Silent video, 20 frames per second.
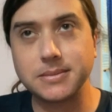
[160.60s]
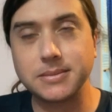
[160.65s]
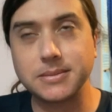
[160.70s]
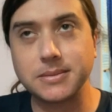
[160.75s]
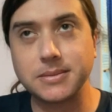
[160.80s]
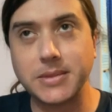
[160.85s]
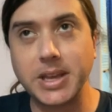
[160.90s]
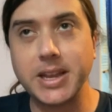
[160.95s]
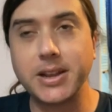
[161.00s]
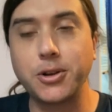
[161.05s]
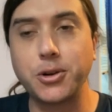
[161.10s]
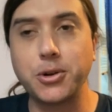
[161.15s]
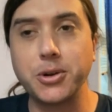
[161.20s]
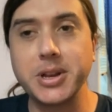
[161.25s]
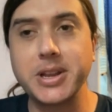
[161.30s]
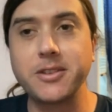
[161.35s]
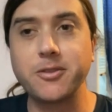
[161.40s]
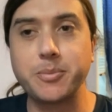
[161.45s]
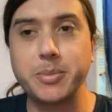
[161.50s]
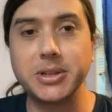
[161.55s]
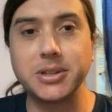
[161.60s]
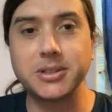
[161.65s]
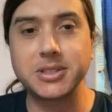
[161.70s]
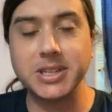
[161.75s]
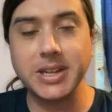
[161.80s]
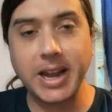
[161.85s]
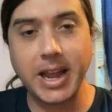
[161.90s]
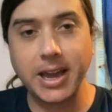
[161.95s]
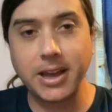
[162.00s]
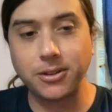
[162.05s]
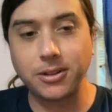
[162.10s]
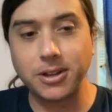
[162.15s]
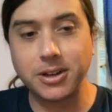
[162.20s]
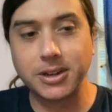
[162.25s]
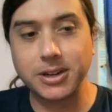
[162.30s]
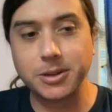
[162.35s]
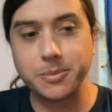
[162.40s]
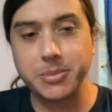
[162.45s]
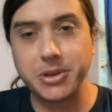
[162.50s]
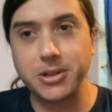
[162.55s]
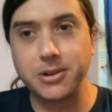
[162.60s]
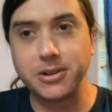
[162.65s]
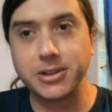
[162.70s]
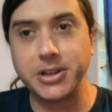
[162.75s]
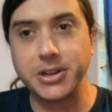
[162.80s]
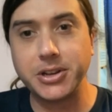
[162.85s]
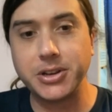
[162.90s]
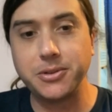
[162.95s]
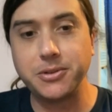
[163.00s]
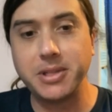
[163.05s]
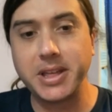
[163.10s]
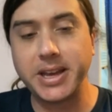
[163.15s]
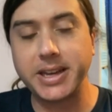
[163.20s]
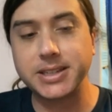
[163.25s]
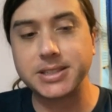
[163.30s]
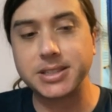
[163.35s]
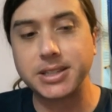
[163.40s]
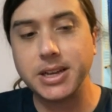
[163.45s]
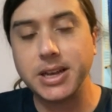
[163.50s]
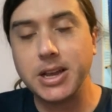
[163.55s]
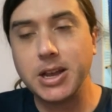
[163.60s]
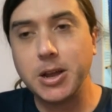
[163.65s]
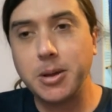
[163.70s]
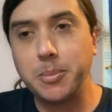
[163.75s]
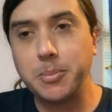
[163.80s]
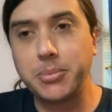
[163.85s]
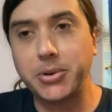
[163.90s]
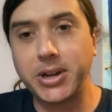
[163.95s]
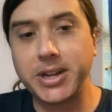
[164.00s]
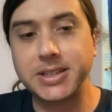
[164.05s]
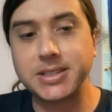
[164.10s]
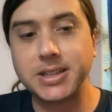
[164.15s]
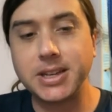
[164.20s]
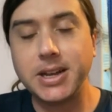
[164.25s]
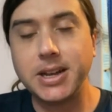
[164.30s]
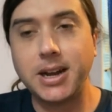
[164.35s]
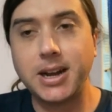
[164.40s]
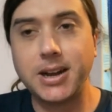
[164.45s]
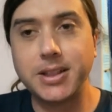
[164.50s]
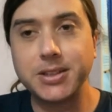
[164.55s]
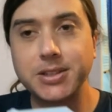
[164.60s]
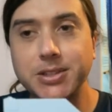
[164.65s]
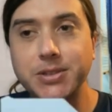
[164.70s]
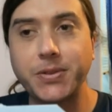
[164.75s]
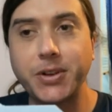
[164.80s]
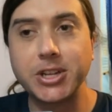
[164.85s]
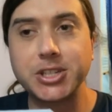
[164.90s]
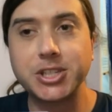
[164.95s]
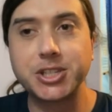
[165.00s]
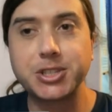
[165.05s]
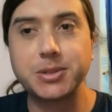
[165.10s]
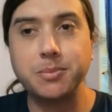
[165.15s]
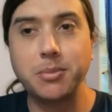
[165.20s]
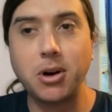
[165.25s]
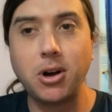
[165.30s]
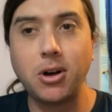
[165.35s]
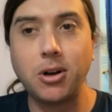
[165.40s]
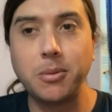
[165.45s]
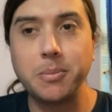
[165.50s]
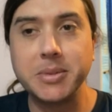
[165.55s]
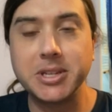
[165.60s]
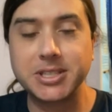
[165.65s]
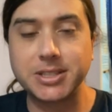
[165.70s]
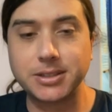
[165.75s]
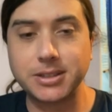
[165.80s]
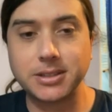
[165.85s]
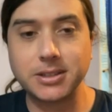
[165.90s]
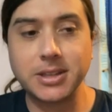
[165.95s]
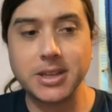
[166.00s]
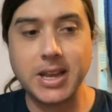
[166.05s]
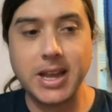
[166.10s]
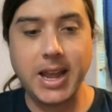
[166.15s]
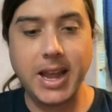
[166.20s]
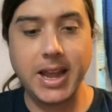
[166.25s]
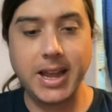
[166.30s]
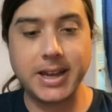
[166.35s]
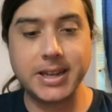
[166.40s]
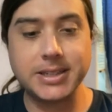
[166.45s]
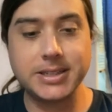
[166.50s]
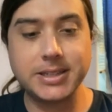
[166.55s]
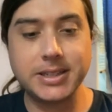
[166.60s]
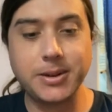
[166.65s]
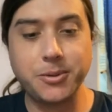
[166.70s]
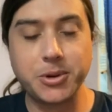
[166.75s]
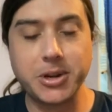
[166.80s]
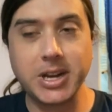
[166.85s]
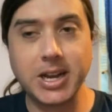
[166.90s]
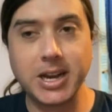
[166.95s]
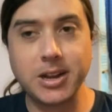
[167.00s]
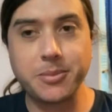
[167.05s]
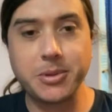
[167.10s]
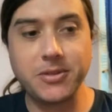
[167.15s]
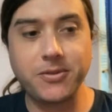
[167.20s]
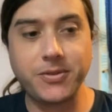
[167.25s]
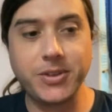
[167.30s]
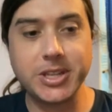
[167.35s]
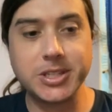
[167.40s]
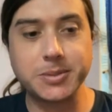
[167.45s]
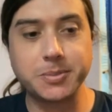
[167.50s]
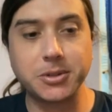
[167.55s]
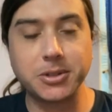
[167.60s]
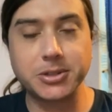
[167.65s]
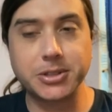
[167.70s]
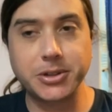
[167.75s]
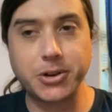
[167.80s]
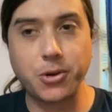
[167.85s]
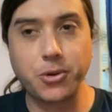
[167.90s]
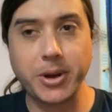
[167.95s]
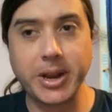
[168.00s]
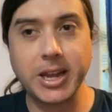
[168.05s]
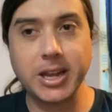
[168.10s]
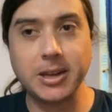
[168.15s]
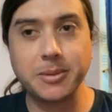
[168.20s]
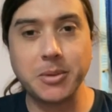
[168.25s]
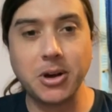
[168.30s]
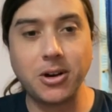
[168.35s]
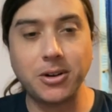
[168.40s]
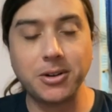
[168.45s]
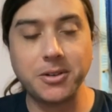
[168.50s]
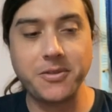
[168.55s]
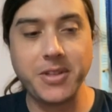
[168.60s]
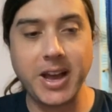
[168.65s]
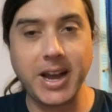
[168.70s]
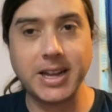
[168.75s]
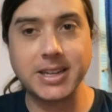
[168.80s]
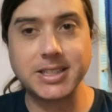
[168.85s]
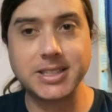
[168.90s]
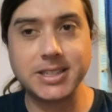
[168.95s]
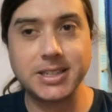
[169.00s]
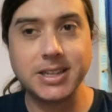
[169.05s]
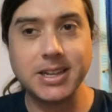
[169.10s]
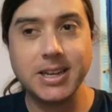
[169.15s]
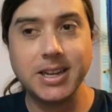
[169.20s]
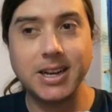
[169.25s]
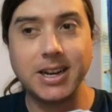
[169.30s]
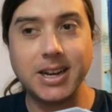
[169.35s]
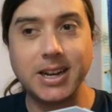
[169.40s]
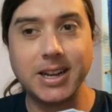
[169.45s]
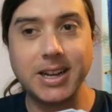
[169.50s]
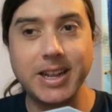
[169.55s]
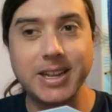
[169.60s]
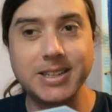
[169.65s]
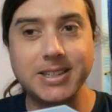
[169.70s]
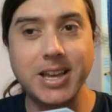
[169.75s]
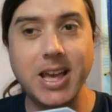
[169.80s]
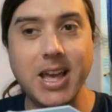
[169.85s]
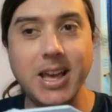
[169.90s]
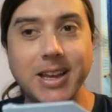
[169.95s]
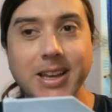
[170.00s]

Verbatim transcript: they could have built an analog computer to do that, but uh, this is a very small missile, and it would not have been feasible to cram all of that uh, into